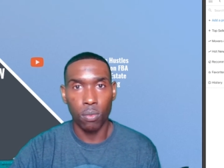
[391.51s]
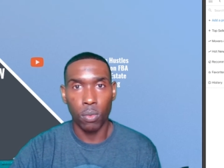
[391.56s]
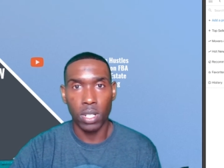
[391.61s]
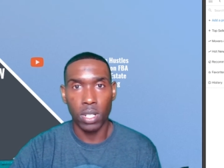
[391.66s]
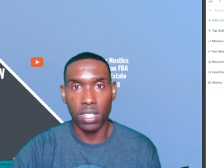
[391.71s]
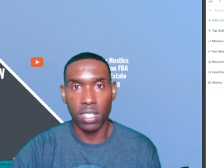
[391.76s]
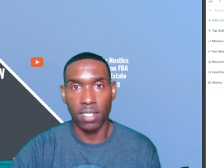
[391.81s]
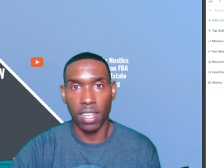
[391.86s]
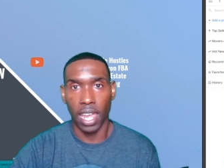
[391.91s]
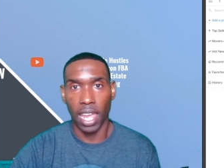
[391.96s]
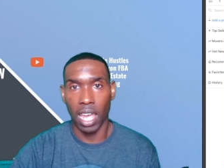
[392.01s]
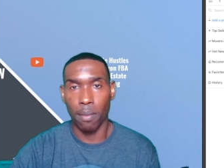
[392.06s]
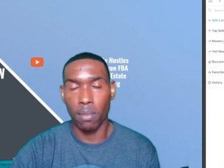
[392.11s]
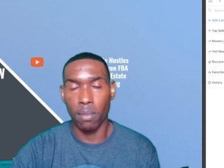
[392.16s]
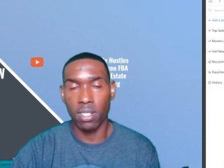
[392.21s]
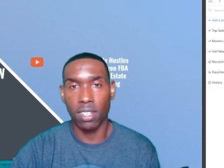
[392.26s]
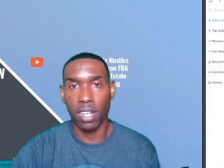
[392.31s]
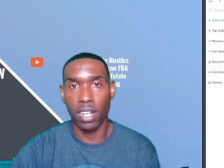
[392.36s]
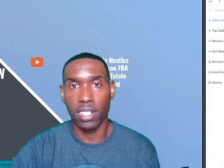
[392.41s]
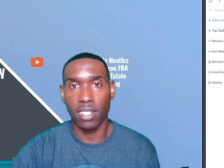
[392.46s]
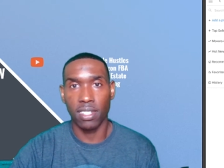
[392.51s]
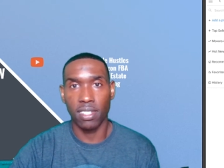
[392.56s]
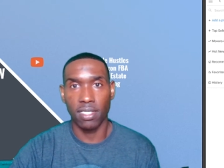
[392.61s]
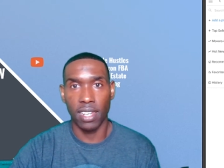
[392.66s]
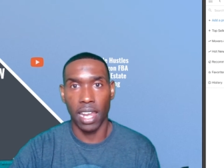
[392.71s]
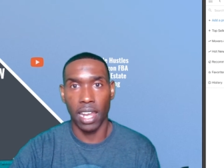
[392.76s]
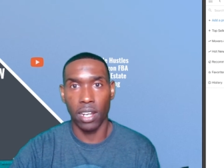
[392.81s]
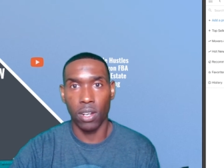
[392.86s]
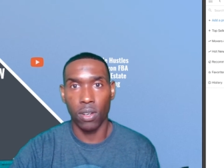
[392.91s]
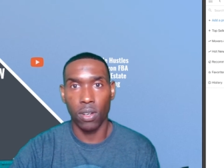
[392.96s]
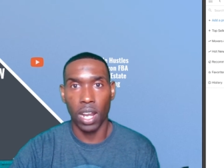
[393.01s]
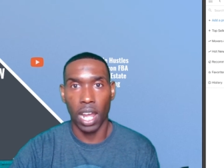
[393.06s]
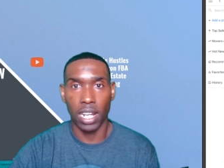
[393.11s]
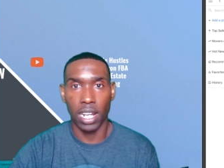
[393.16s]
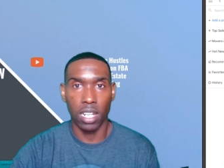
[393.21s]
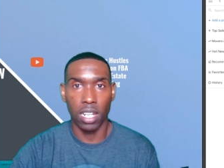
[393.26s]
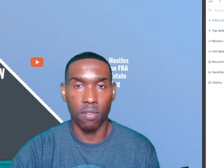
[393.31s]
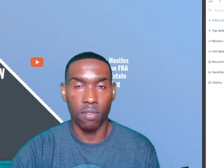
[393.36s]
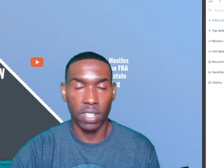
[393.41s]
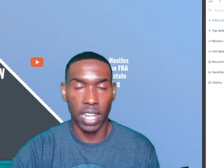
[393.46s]
which is the Amazon Standard
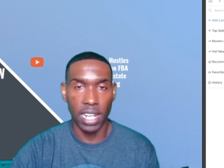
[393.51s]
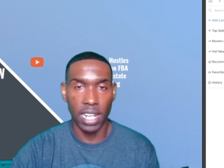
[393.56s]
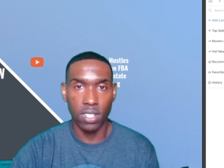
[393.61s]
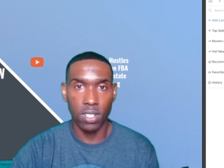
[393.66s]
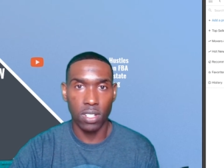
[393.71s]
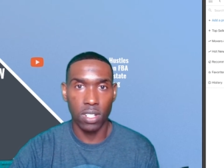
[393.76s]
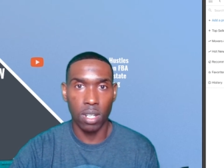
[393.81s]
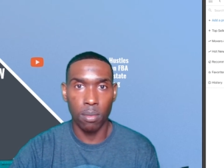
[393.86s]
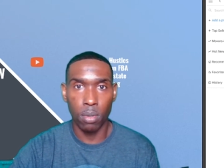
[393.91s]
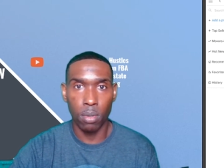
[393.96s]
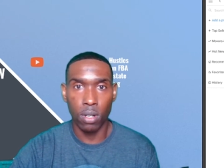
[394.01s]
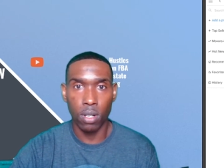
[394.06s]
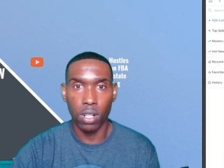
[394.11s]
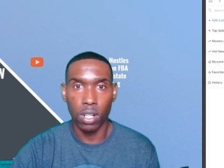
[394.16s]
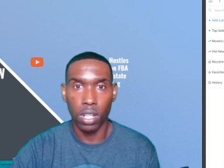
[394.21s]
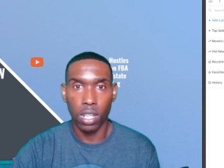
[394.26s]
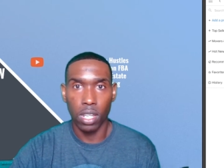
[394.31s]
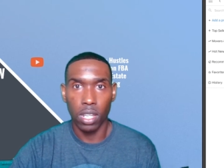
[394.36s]
Identification Number